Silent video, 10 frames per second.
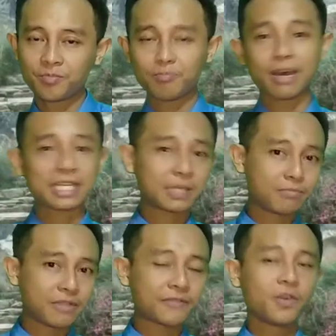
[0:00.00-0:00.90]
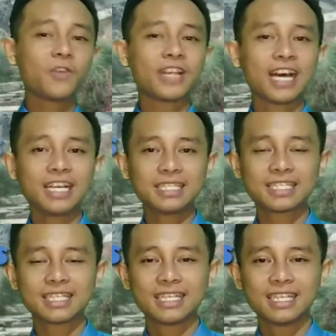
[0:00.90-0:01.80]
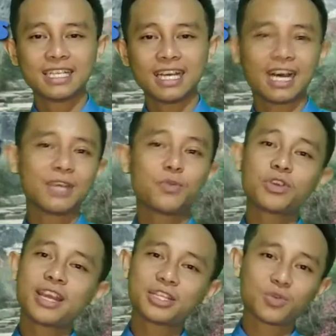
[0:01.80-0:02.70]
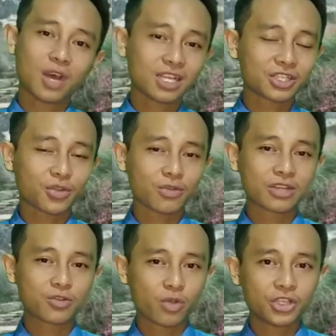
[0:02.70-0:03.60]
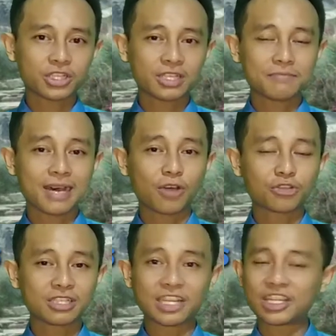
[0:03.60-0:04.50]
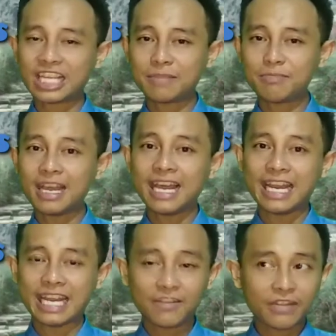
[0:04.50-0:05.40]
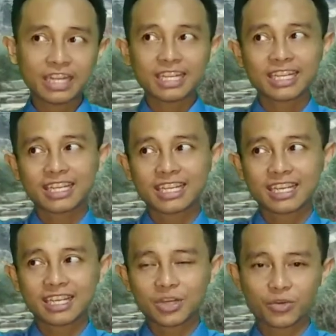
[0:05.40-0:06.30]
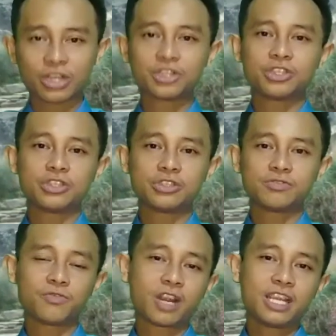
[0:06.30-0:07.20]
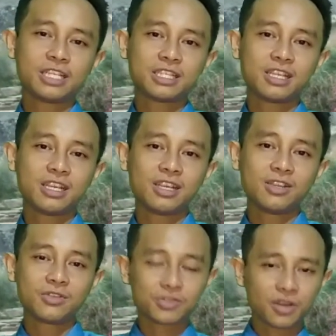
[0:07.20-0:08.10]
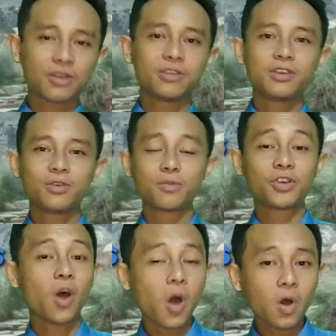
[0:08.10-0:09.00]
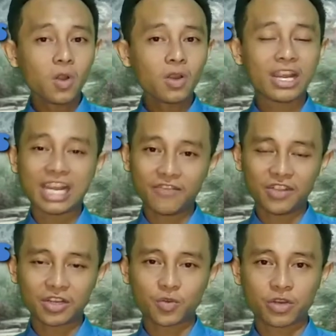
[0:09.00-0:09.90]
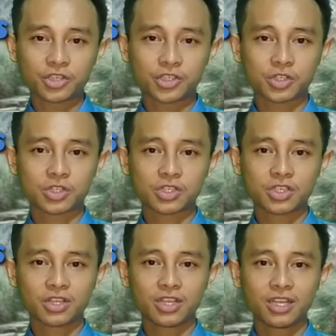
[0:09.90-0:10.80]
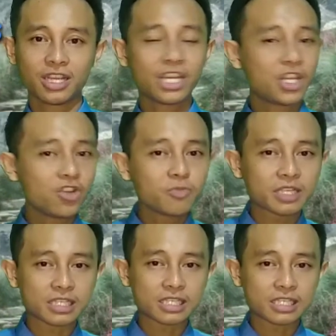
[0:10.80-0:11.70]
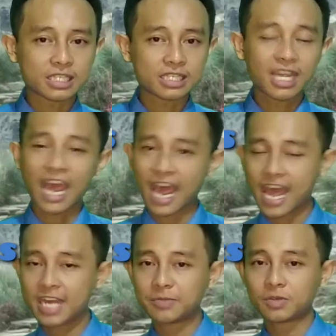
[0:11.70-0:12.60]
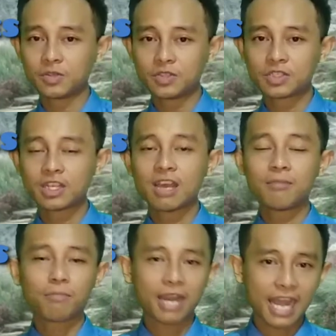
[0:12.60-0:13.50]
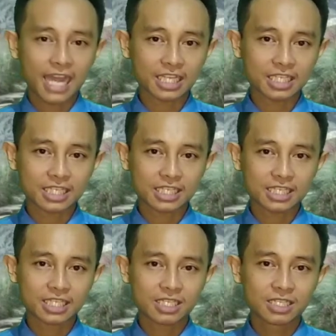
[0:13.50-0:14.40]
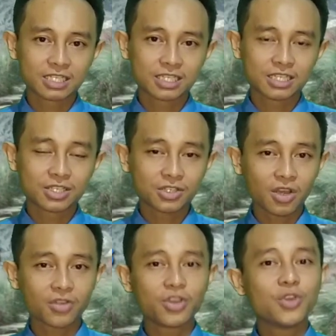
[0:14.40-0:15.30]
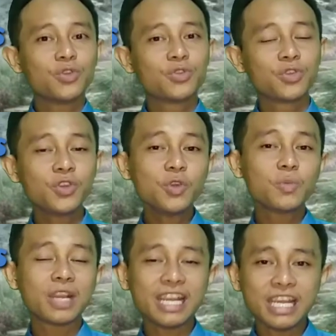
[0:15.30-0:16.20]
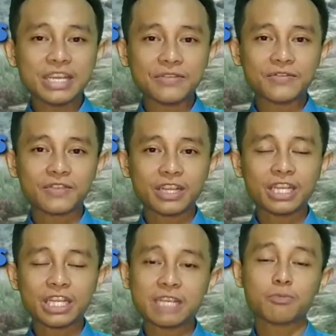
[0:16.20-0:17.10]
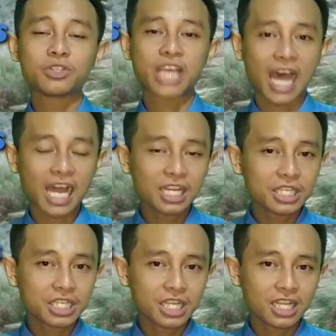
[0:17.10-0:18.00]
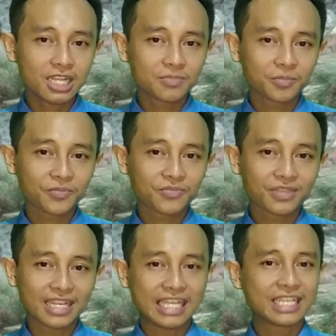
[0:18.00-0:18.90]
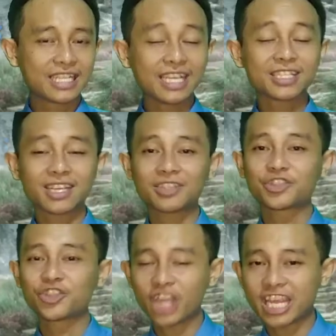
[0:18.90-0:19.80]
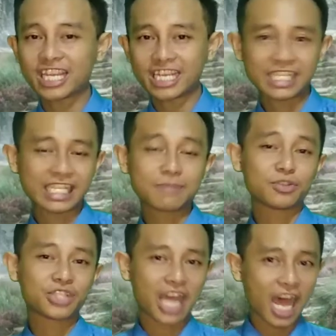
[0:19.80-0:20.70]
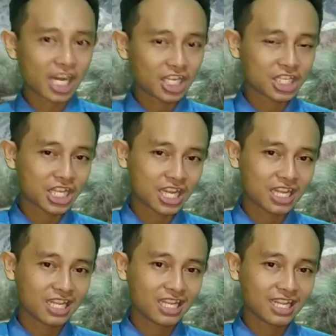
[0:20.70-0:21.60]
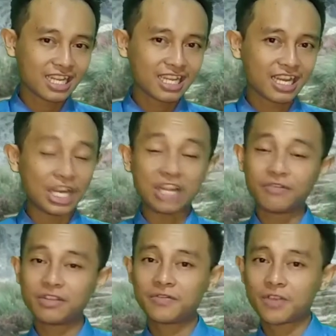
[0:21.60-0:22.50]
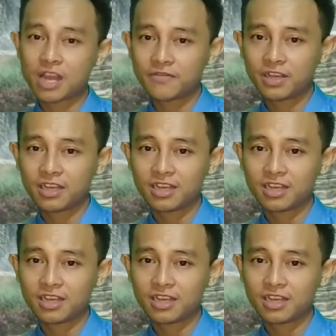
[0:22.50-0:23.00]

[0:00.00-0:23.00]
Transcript: But before that, I would like to ask you a question about the theme Living Creatures, right? So, we're all living creatures, humans, animals, plants. So, do you believe in immortality? Is there such thing as immortality? Living forever?